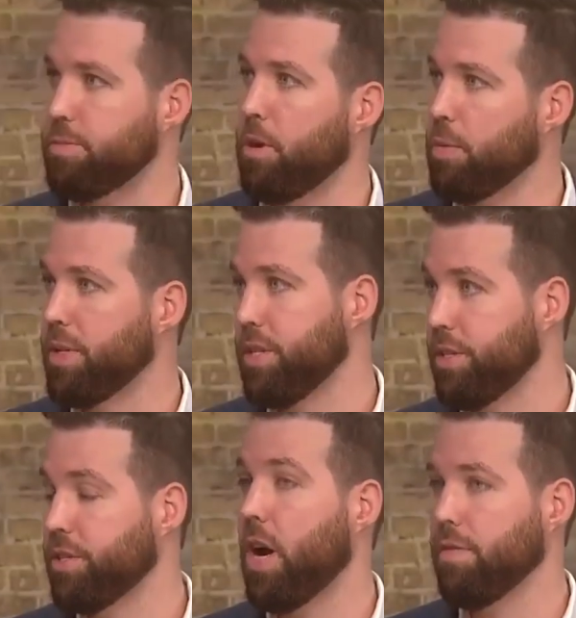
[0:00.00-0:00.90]
smaller
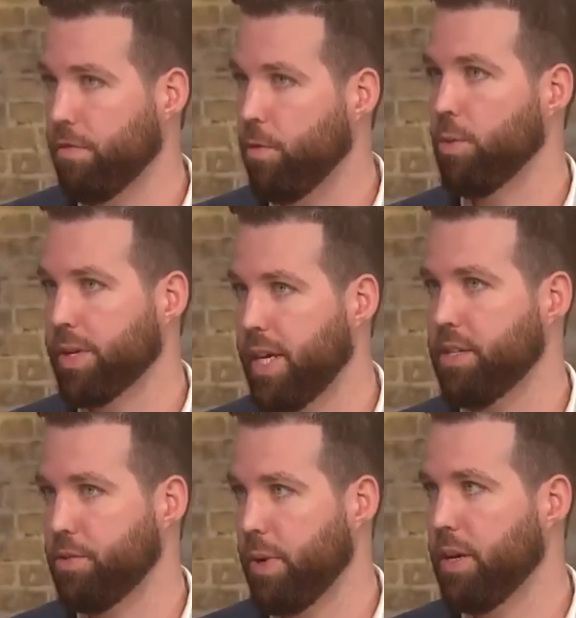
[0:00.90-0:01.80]
businesses to offer
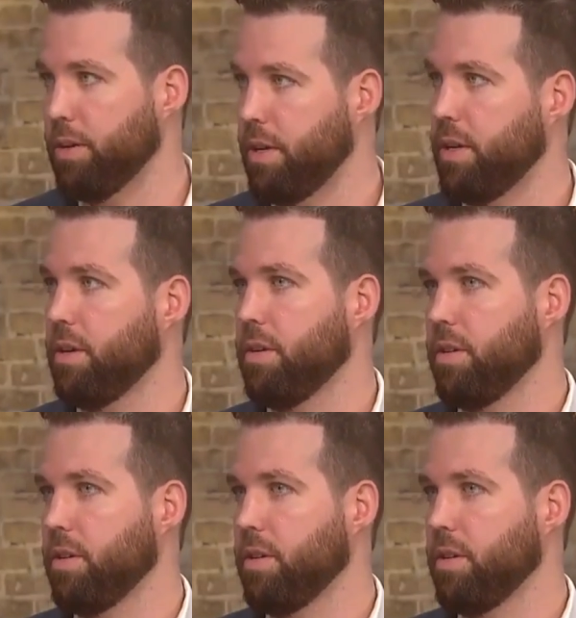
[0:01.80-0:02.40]
401ks as well. Okay.